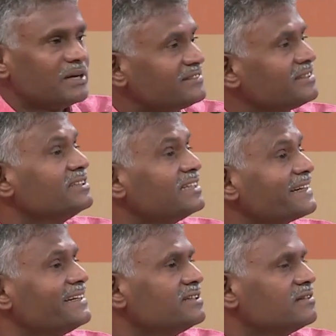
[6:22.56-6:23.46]
But in,
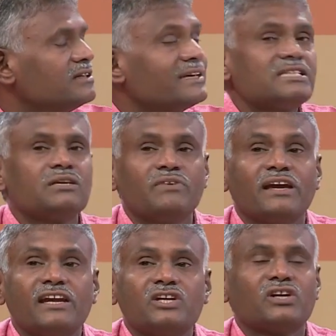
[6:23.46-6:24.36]
the, in, in case of
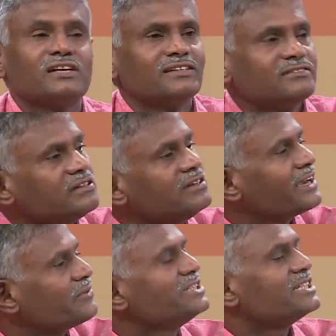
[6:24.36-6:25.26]
English or the third
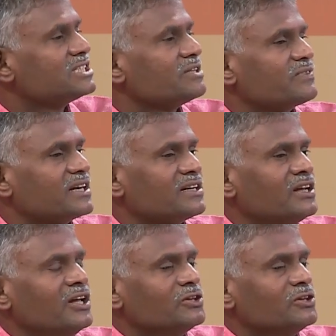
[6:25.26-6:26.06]
language, it is different.